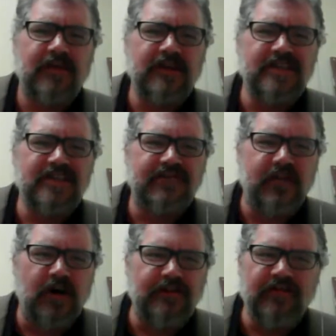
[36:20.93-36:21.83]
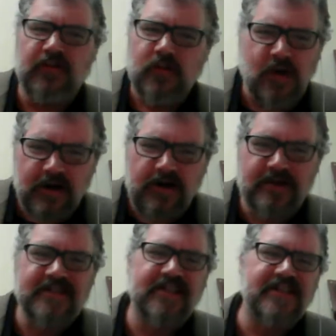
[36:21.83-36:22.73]
This is the fault of the
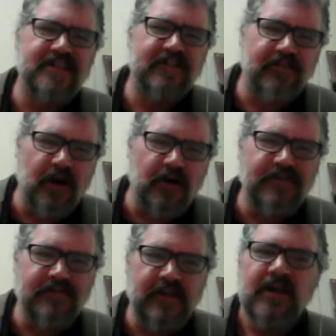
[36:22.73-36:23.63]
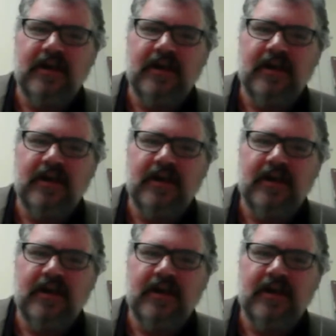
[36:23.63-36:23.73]
workers. This is the fault of the